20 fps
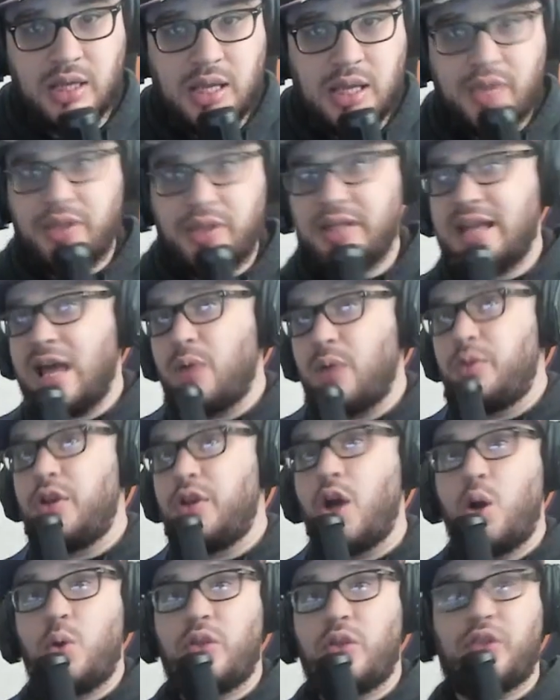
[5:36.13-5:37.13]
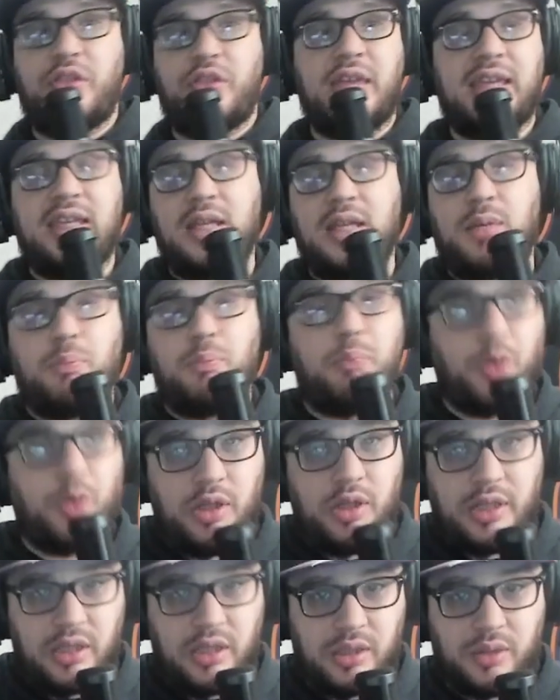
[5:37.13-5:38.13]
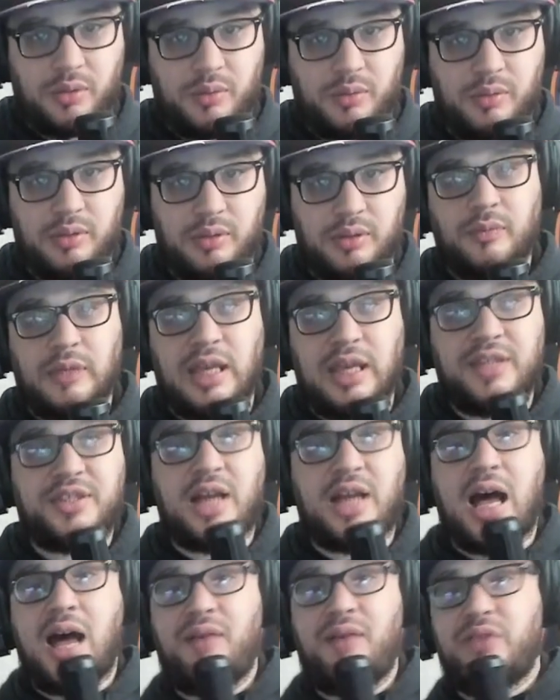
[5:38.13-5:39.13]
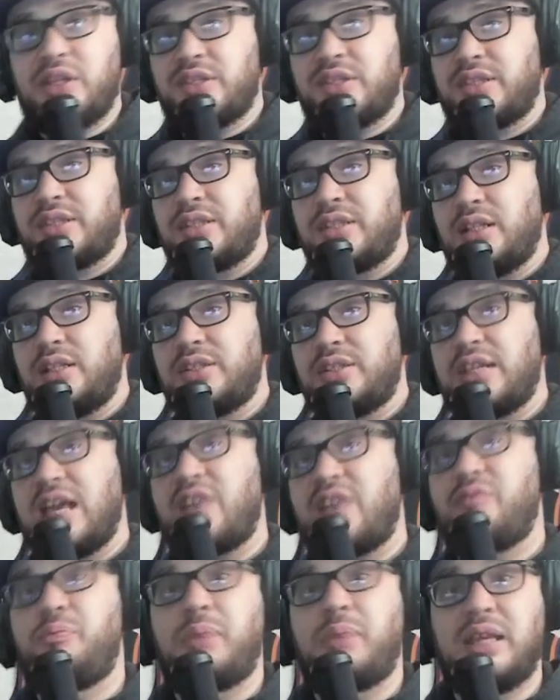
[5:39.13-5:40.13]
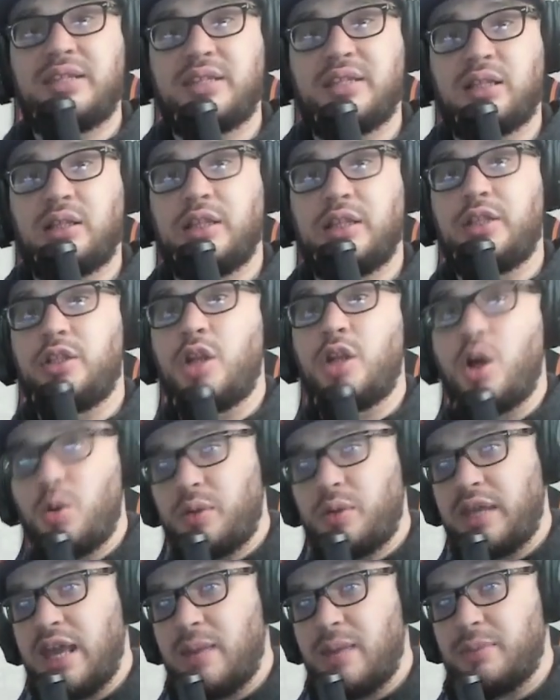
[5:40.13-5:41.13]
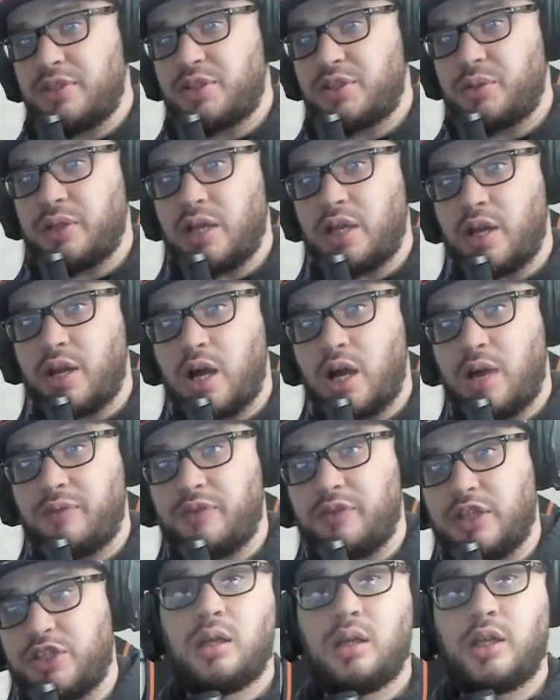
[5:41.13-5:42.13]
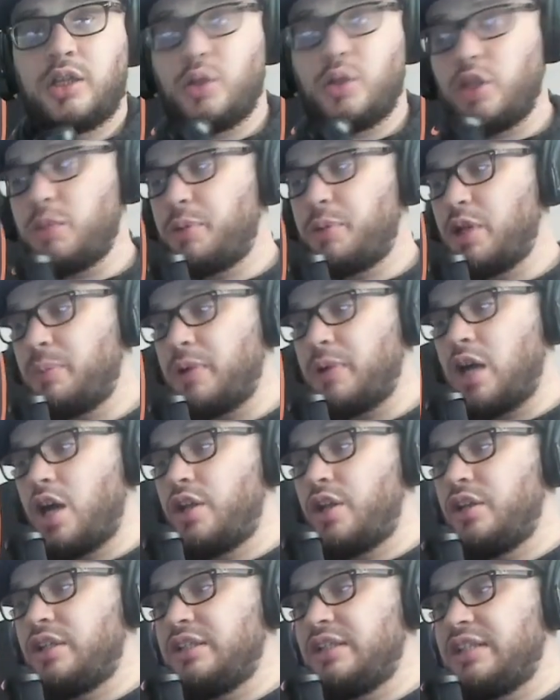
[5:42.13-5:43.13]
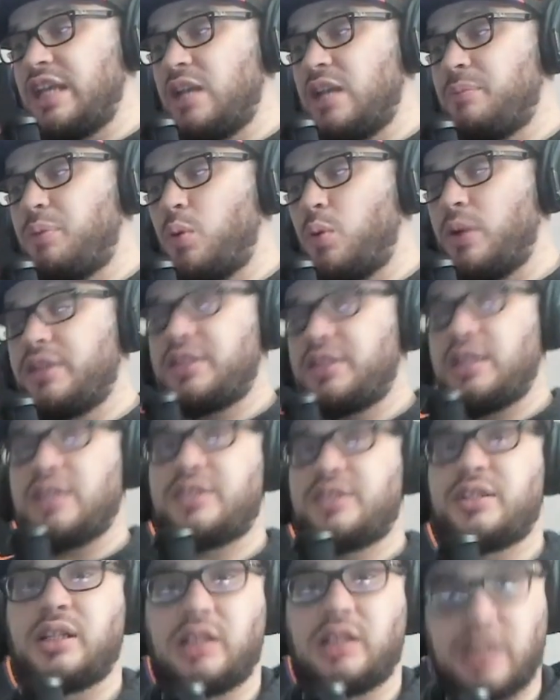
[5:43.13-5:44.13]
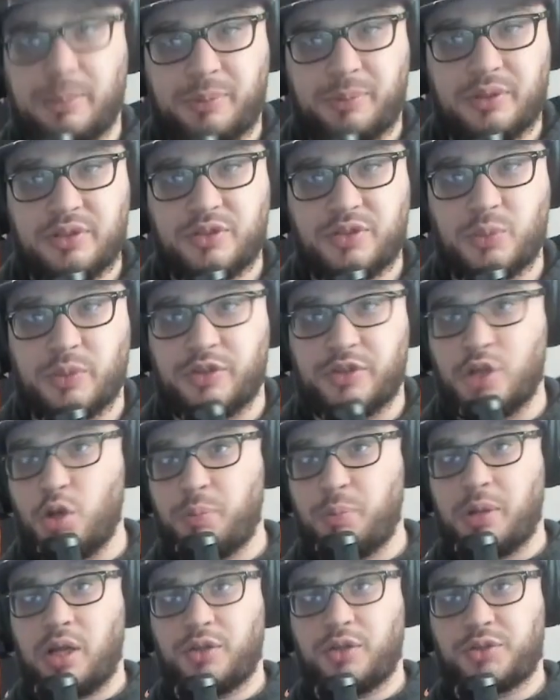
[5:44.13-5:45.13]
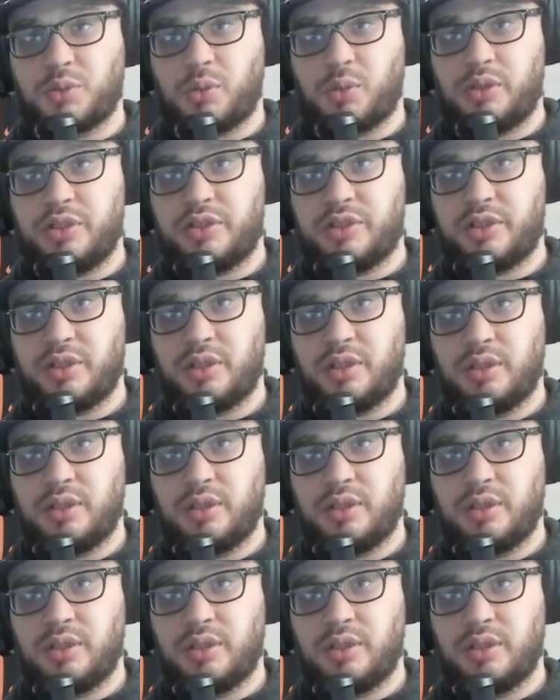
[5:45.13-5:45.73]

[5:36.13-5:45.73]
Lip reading: They now know that they can bully you. It's obvious the Suns have basically no chemistry on offense. You only put up 110 points against the Clippers with no Paul George?